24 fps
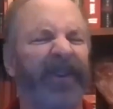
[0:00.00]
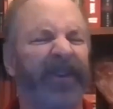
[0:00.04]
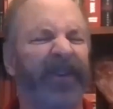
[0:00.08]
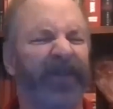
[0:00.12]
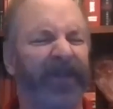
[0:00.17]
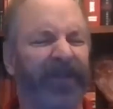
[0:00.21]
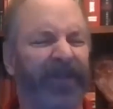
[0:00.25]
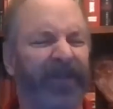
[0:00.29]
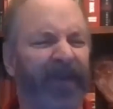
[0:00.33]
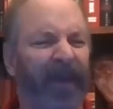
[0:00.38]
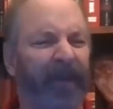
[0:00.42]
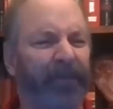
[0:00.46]
is
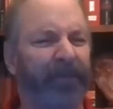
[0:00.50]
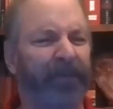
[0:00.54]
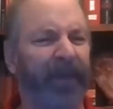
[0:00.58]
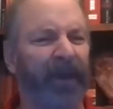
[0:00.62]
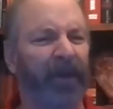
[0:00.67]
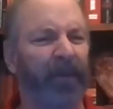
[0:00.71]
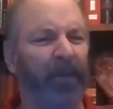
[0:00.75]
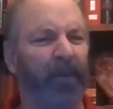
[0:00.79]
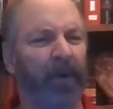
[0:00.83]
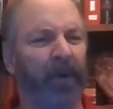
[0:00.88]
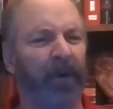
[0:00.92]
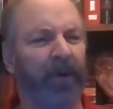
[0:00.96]

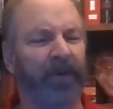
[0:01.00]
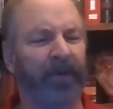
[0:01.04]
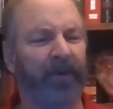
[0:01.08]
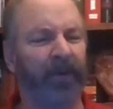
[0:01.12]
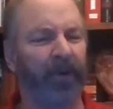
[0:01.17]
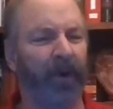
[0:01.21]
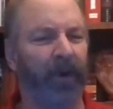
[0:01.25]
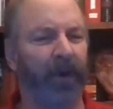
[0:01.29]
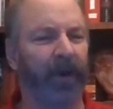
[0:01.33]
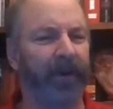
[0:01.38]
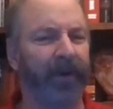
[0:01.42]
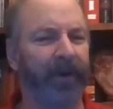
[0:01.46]
something we're
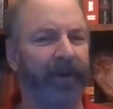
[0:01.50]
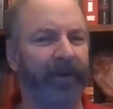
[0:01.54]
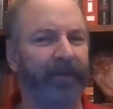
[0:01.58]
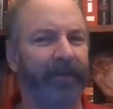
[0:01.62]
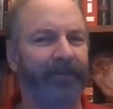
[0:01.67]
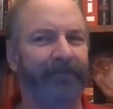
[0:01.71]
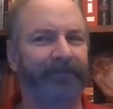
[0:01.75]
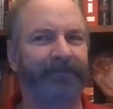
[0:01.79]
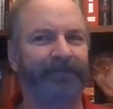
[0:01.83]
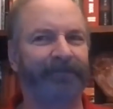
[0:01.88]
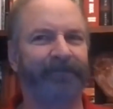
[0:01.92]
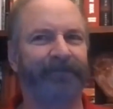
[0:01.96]
taught
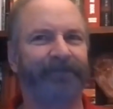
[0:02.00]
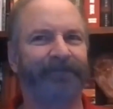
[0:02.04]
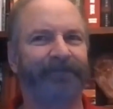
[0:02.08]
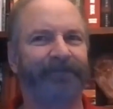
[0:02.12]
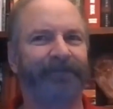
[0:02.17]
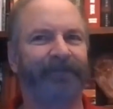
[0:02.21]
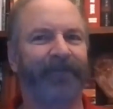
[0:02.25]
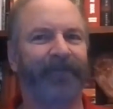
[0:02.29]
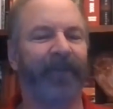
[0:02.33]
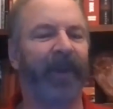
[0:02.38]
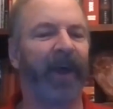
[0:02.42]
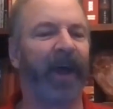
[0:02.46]

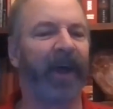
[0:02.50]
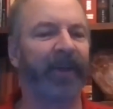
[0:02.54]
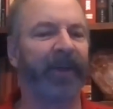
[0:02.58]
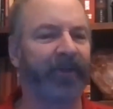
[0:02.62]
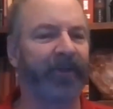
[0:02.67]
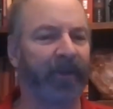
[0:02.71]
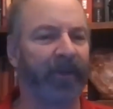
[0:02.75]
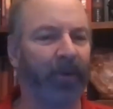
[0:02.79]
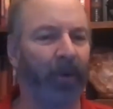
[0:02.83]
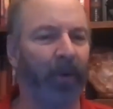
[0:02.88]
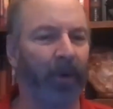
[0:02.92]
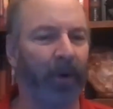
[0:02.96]
not
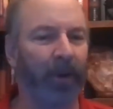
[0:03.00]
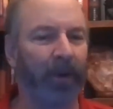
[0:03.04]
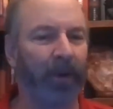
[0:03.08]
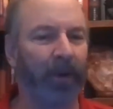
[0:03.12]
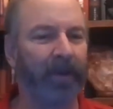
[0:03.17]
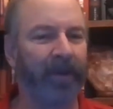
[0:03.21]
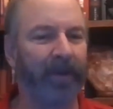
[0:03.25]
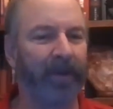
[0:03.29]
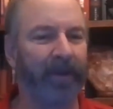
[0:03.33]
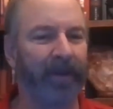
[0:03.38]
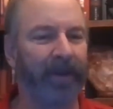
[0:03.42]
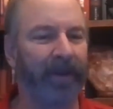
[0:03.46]
to call.
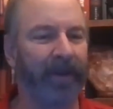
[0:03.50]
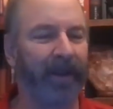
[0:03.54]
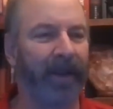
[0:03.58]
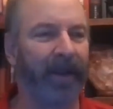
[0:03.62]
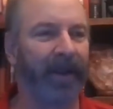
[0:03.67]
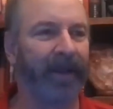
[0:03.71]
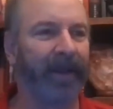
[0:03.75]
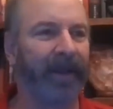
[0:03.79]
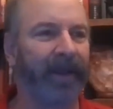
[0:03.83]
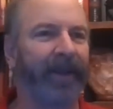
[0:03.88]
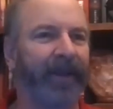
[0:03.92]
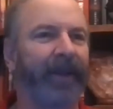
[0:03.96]

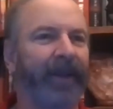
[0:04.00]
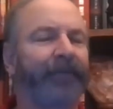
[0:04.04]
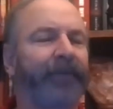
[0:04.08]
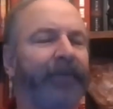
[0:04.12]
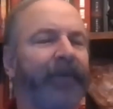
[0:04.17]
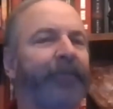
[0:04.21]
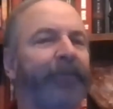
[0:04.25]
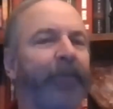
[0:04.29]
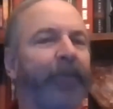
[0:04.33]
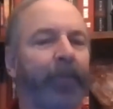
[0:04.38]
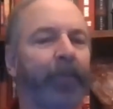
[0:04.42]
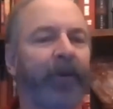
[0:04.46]

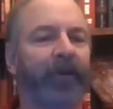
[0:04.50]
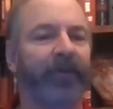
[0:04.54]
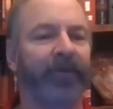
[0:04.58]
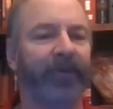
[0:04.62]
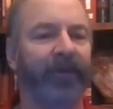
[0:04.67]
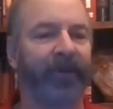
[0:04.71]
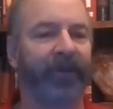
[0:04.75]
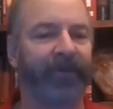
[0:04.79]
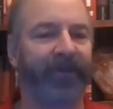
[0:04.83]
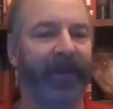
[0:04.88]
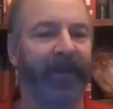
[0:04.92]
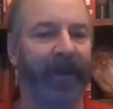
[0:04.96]
If a
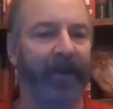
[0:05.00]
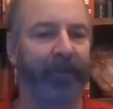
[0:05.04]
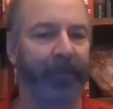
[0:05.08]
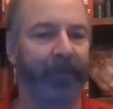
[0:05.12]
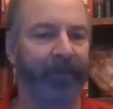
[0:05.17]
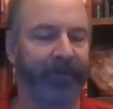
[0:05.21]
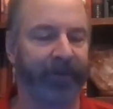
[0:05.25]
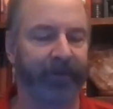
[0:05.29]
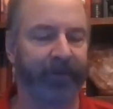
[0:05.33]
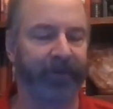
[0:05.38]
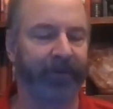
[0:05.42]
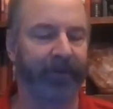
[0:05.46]
person is out of
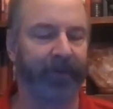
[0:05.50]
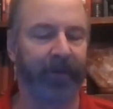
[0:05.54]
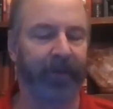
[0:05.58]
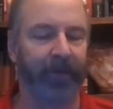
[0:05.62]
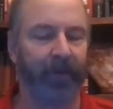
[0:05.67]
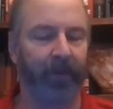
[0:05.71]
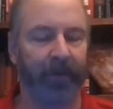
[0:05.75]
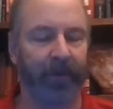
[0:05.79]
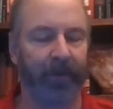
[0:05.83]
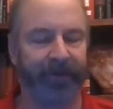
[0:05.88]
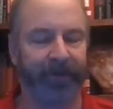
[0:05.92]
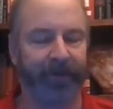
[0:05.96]
position, the
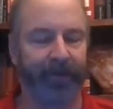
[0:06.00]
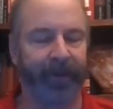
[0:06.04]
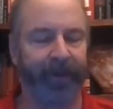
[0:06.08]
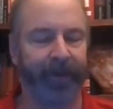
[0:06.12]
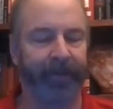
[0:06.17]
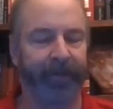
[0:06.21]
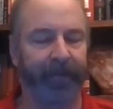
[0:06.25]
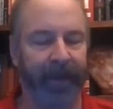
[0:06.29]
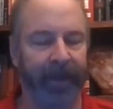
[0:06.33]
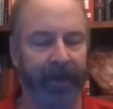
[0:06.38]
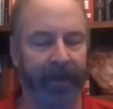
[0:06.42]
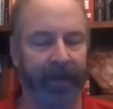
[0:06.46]
call should be
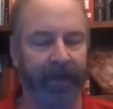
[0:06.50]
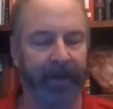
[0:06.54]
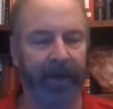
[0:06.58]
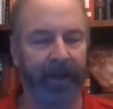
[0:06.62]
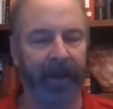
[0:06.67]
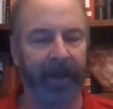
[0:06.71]
made.